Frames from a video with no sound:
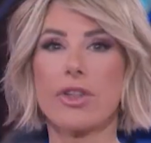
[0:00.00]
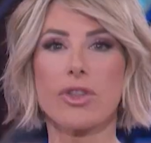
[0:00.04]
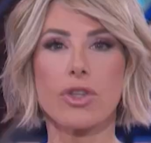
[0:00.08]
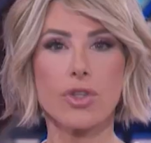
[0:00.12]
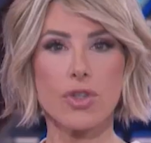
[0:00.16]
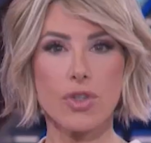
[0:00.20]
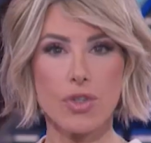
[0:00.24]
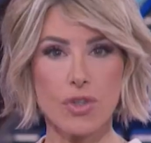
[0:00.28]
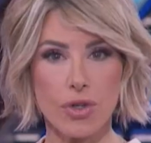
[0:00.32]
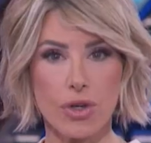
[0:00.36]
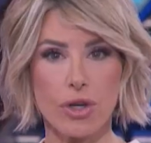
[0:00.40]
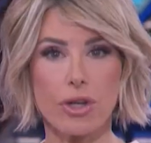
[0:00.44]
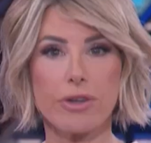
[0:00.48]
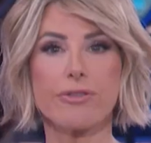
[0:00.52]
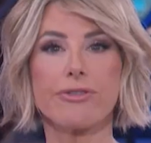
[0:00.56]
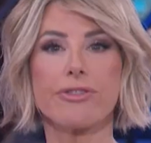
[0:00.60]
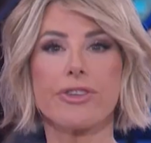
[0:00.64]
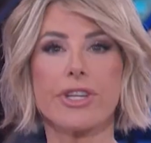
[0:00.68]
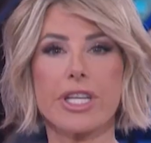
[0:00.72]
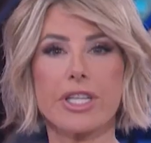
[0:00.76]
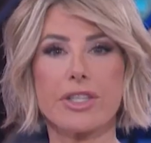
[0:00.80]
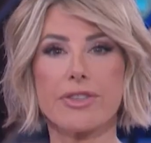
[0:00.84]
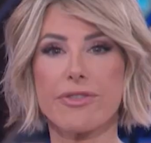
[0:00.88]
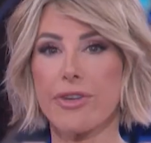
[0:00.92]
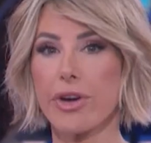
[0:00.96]
The surf
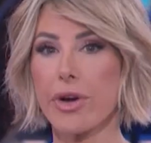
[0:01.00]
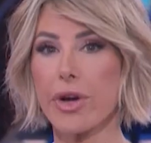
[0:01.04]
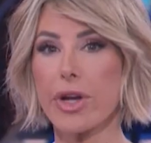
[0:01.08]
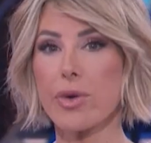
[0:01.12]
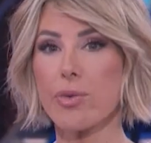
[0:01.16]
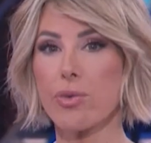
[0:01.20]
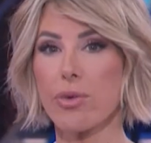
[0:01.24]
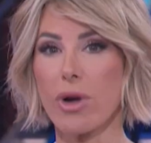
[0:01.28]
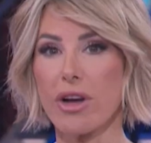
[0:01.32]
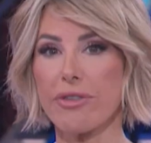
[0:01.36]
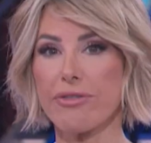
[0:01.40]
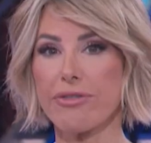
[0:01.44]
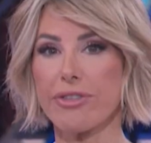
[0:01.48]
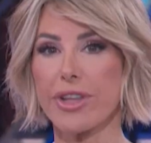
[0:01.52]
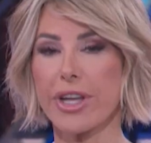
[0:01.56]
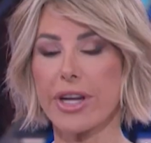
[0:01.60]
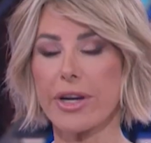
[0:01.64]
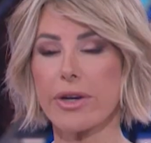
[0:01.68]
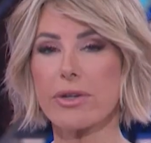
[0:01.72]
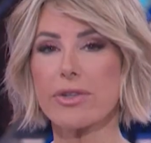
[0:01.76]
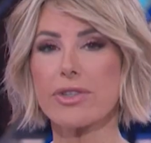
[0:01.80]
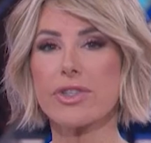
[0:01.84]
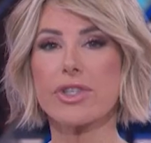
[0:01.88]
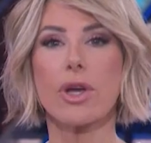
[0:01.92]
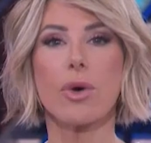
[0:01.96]
is very rough
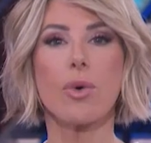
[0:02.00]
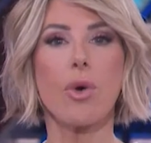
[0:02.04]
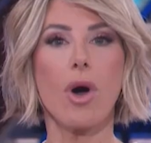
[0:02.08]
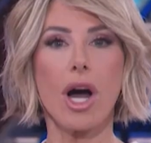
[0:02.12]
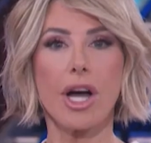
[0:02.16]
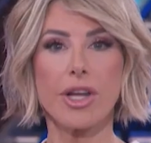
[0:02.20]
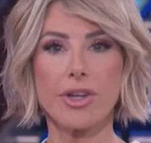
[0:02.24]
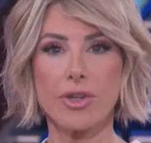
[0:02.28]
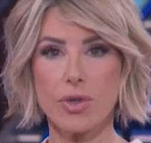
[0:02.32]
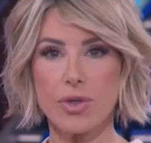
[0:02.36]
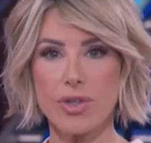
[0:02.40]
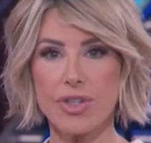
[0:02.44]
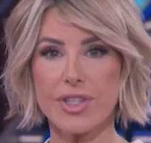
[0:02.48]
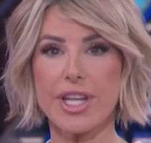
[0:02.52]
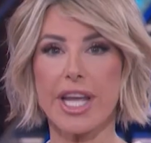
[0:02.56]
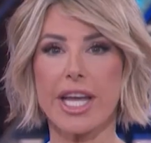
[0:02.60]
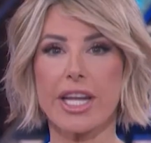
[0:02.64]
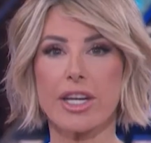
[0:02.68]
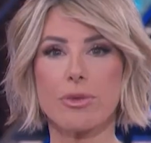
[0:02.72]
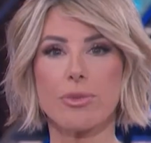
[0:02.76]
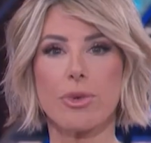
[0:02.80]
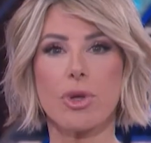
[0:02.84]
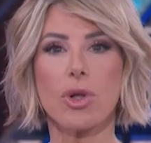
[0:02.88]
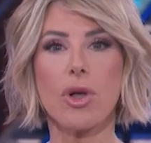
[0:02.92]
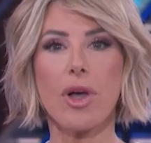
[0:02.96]
there, so
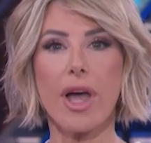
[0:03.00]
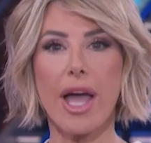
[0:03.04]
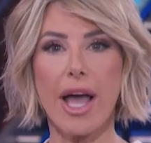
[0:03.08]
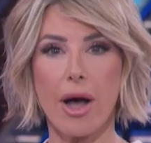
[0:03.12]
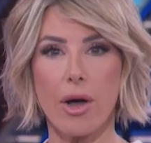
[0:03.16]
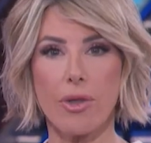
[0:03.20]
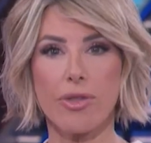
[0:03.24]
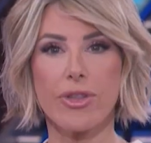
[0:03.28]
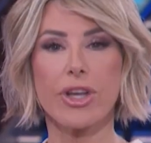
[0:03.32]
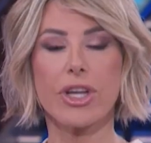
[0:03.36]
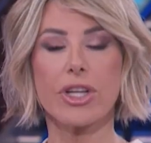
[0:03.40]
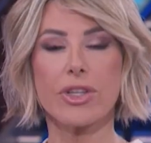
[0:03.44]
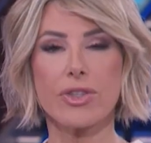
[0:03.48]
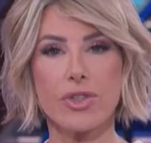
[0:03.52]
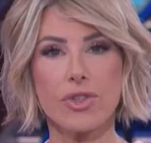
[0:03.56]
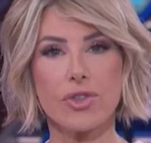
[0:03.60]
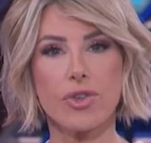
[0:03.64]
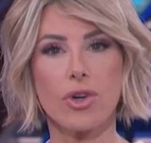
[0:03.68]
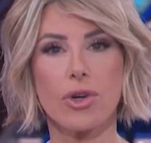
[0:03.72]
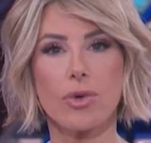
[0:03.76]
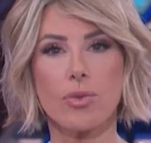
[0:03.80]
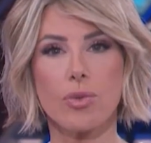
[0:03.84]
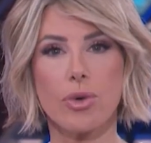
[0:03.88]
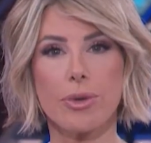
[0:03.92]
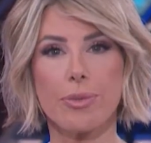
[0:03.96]
understandable how the
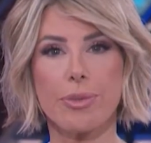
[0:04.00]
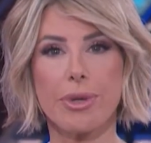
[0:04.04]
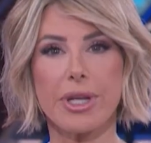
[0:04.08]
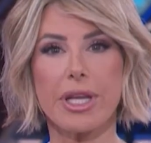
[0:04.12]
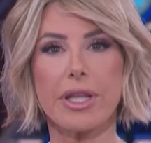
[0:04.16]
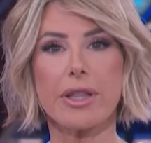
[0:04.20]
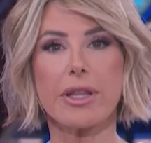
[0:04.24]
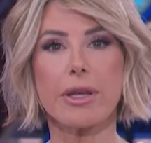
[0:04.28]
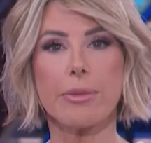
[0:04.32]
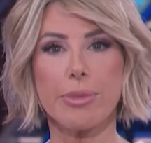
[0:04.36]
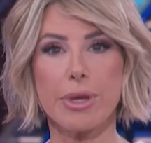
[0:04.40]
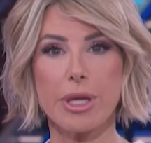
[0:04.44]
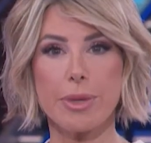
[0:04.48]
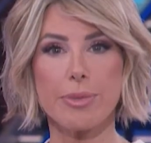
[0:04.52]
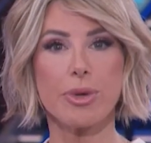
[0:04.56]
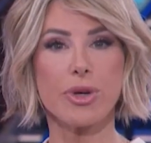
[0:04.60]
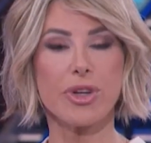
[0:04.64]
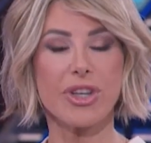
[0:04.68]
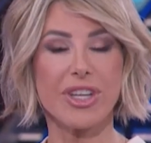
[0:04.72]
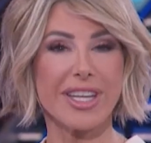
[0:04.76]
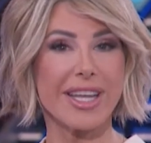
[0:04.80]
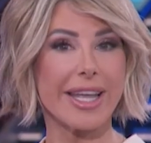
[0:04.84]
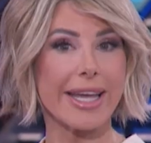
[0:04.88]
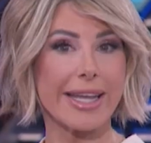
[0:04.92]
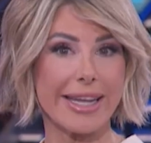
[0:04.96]
concern would be that people
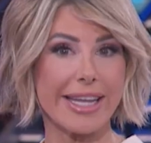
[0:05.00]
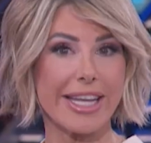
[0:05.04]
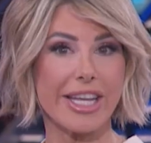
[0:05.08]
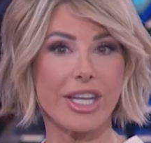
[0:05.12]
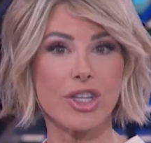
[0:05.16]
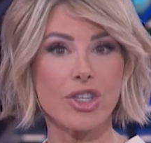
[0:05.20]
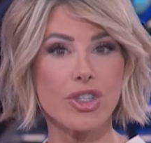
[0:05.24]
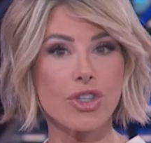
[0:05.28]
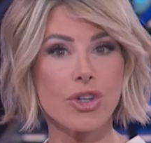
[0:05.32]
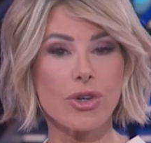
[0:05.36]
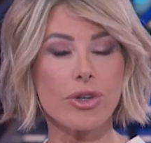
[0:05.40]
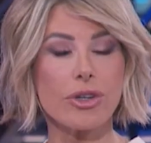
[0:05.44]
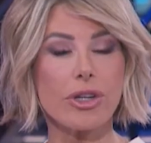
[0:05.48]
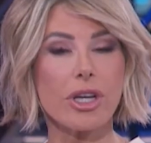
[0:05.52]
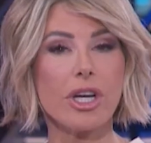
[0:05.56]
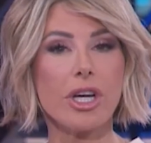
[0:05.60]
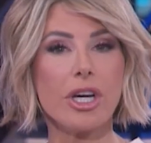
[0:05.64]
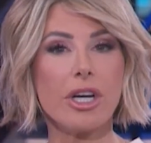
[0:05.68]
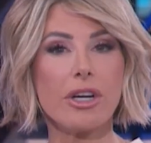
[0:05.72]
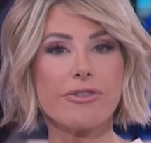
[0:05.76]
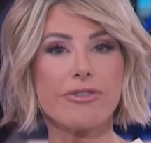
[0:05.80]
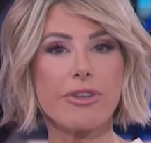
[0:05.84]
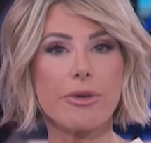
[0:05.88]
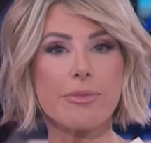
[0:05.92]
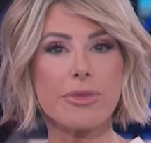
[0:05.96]
could get injured
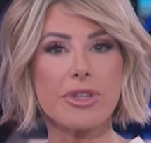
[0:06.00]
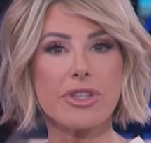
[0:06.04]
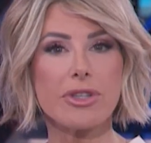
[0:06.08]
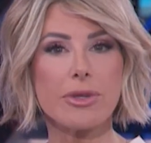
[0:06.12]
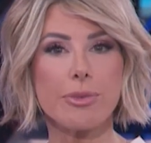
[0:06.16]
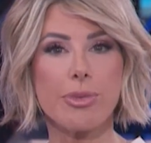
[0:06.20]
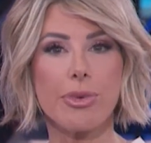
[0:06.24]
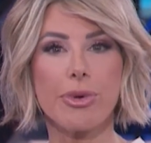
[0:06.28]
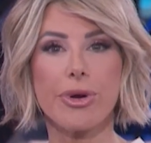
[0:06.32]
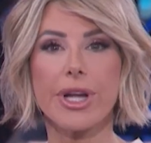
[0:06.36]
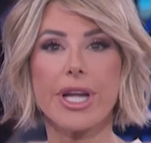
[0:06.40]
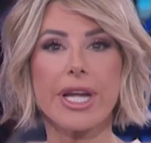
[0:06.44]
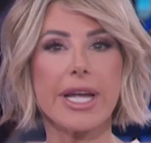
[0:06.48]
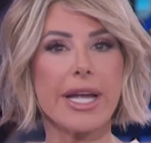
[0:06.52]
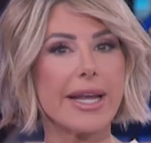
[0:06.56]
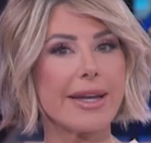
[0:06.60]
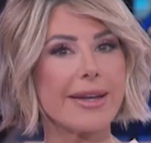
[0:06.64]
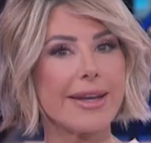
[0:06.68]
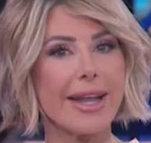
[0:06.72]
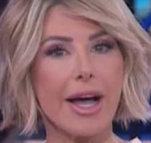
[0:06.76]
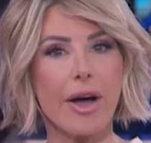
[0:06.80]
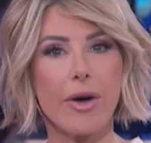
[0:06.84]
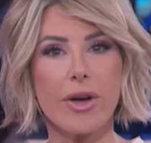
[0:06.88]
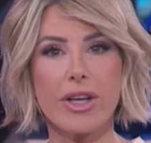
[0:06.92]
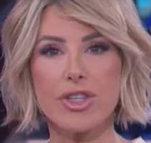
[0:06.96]
from the debris. And
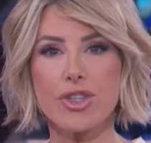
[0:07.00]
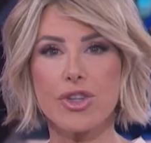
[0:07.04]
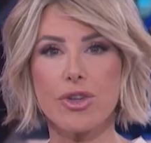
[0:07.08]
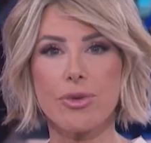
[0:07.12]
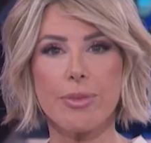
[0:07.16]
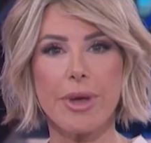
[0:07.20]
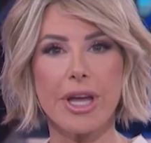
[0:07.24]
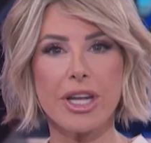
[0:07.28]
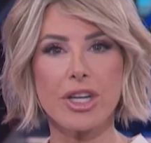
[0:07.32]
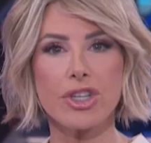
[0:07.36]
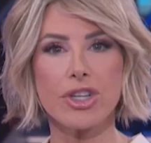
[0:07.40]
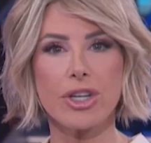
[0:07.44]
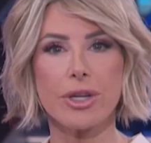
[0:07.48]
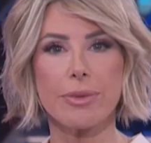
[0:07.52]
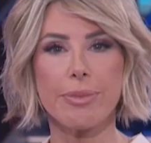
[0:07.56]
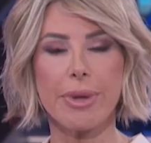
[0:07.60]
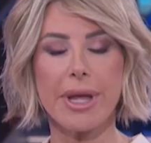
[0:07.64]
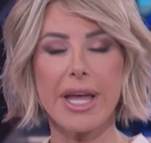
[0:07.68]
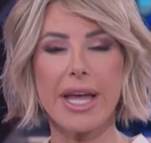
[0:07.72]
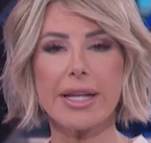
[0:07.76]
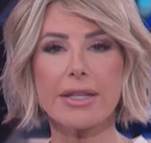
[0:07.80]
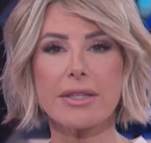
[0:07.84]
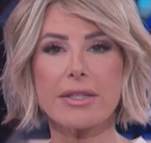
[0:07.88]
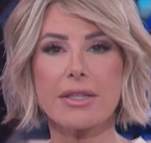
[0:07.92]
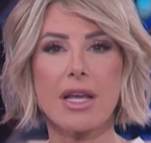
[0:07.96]
now, as you mentioned,
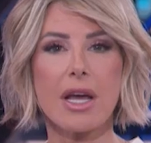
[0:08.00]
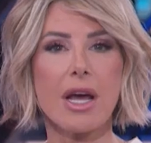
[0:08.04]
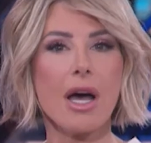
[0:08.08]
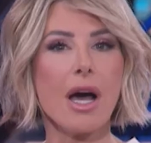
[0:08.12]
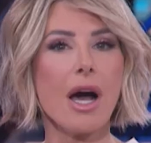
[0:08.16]
pets,